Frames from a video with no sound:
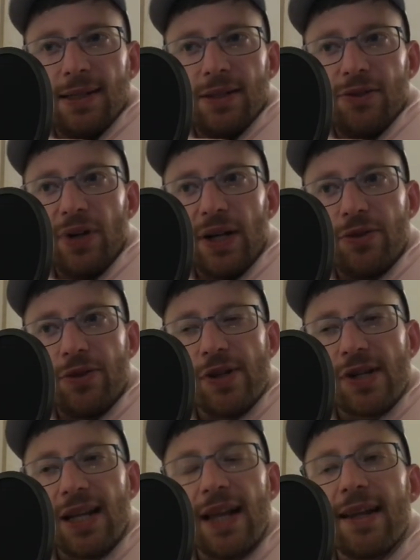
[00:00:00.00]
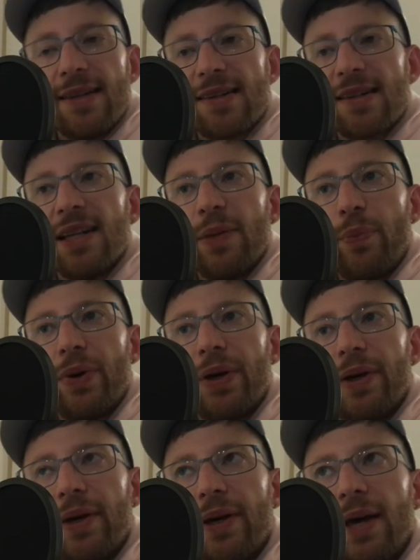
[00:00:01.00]
try to just let it slip.
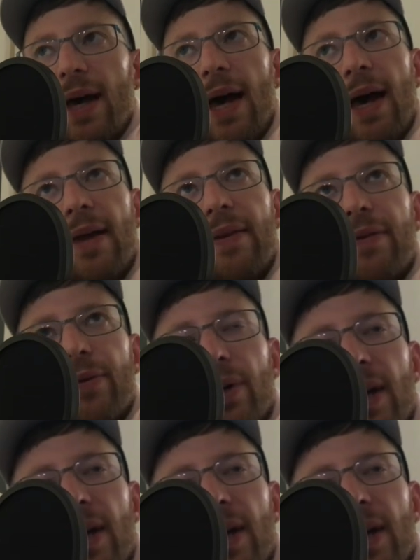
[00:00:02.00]
And you can